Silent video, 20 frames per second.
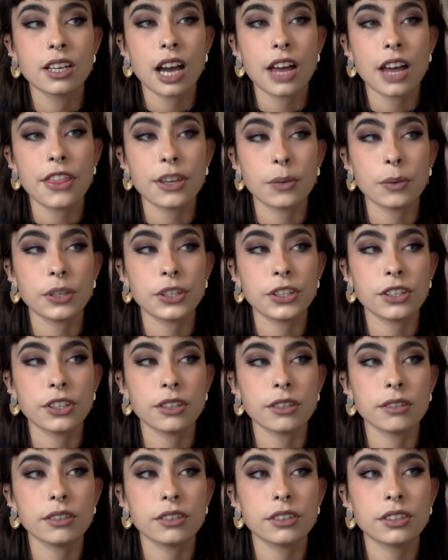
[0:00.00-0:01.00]
I think we
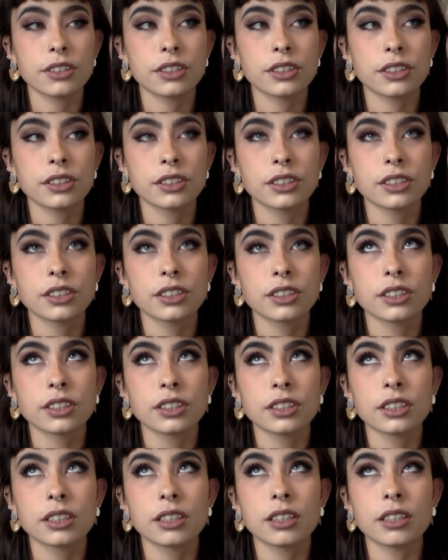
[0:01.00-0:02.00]
shouldn't,
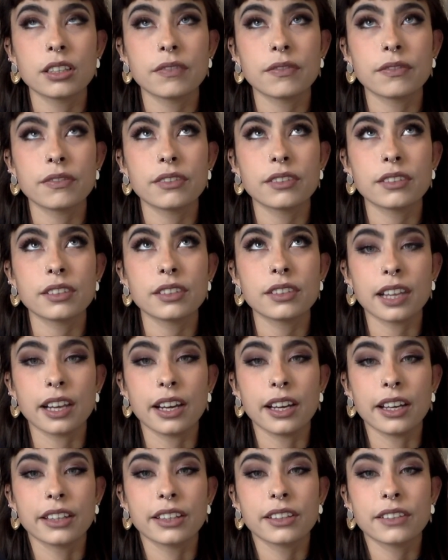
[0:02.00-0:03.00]

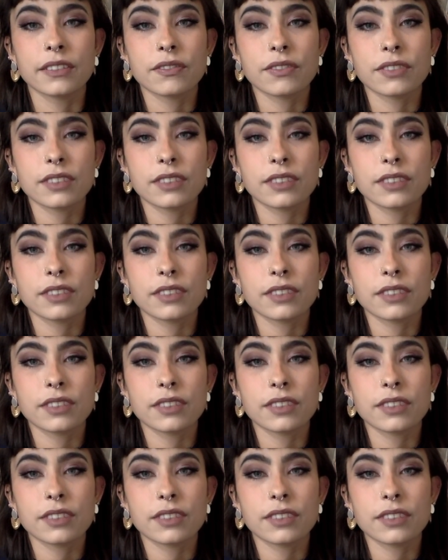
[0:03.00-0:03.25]
like,